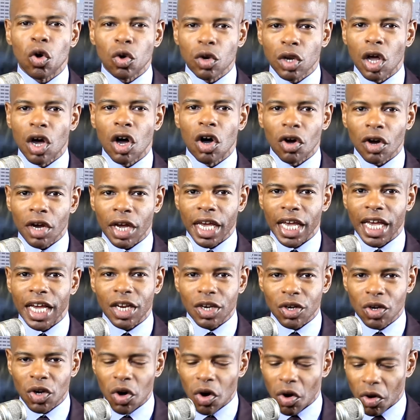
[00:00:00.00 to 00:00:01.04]
no longer
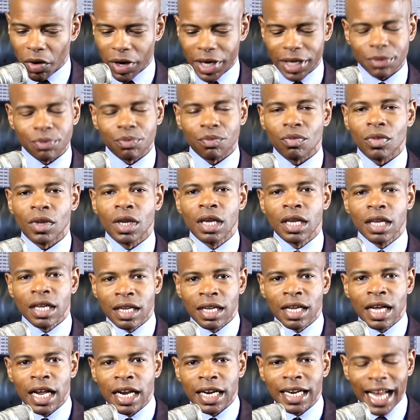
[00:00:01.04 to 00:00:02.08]
ignore it.
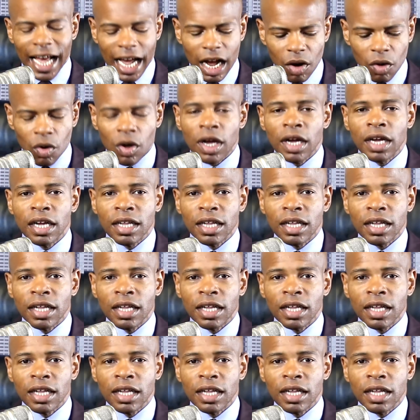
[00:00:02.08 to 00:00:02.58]
Now,